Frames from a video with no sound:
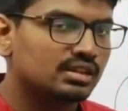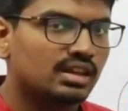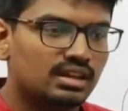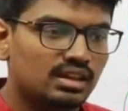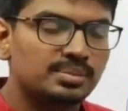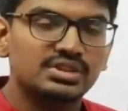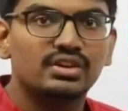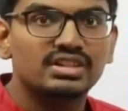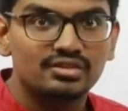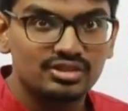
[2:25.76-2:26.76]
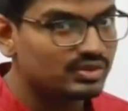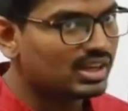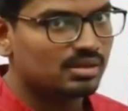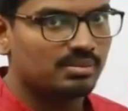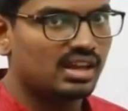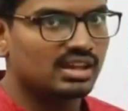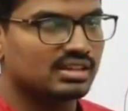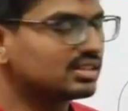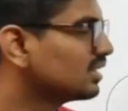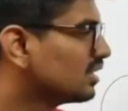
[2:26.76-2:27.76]
The observation which we can make
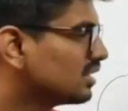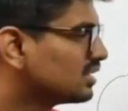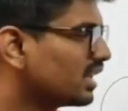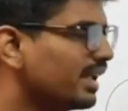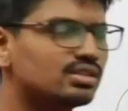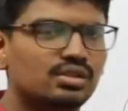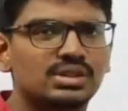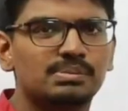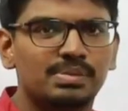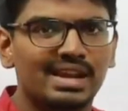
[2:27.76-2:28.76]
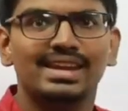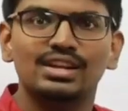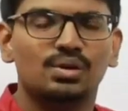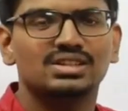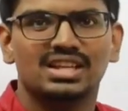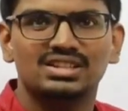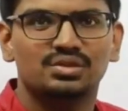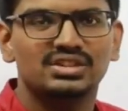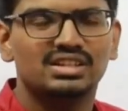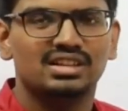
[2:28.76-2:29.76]
is size of the plane or size
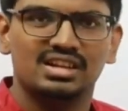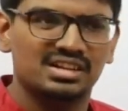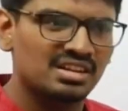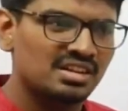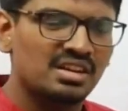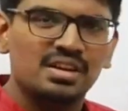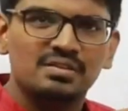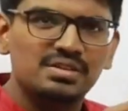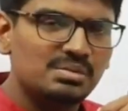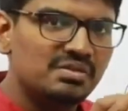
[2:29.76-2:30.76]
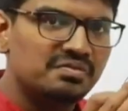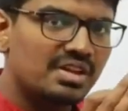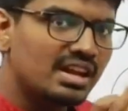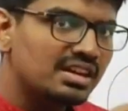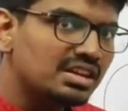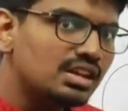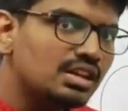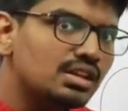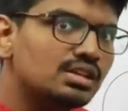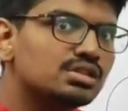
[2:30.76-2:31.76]
of the train will be
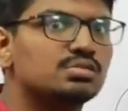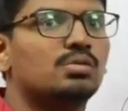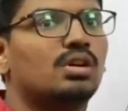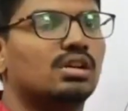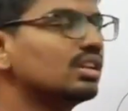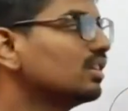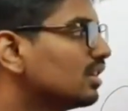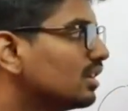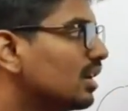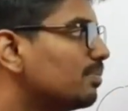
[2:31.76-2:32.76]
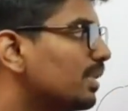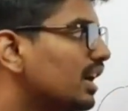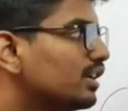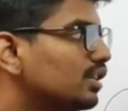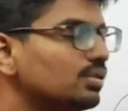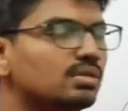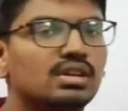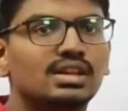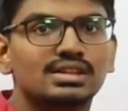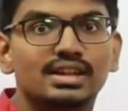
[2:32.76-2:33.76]
very small compared to
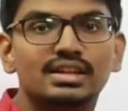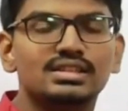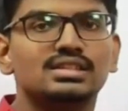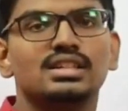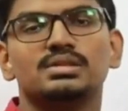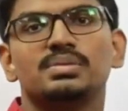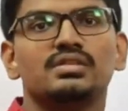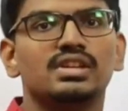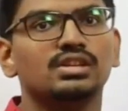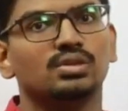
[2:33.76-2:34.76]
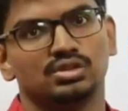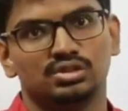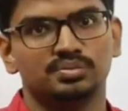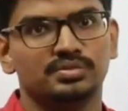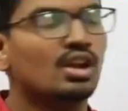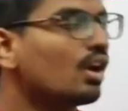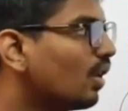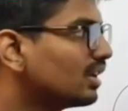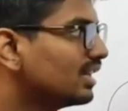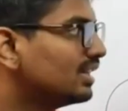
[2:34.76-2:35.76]
the distance between those two,
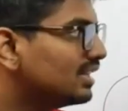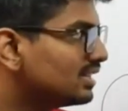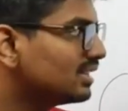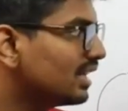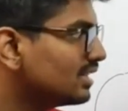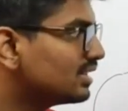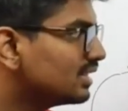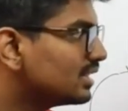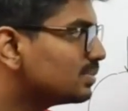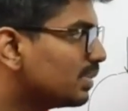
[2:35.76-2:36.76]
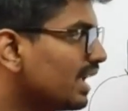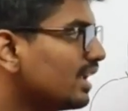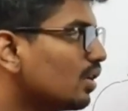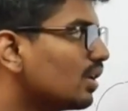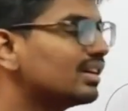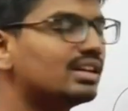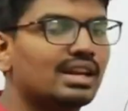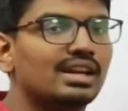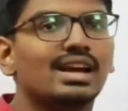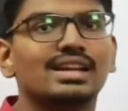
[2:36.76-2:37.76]
or the distance this plane or
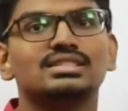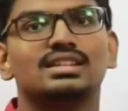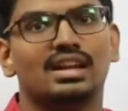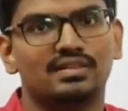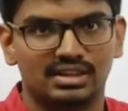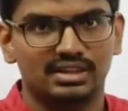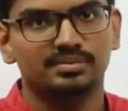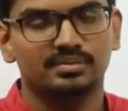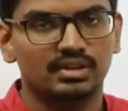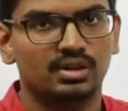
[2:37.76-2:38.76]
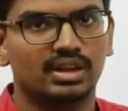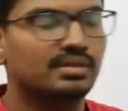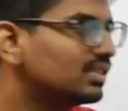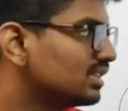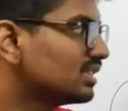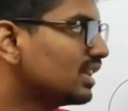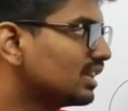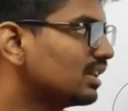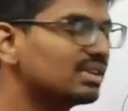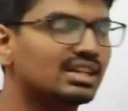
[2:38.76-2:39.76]
train has traveled. Okay, this is
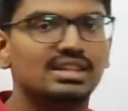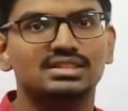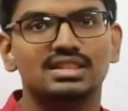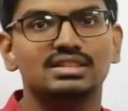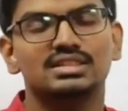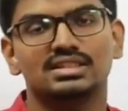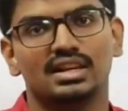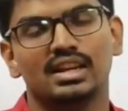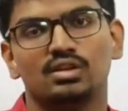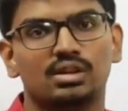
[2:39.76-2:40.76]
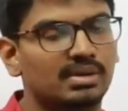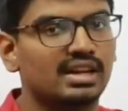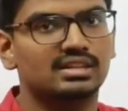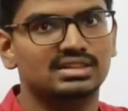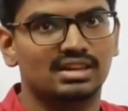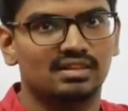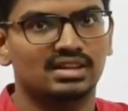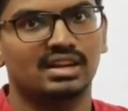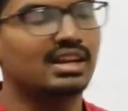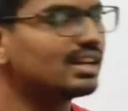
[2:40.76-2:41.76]
nothing but the distance this train or plane has
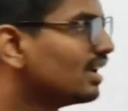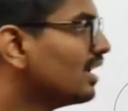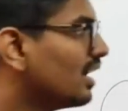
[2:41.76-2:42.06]
traveled, right?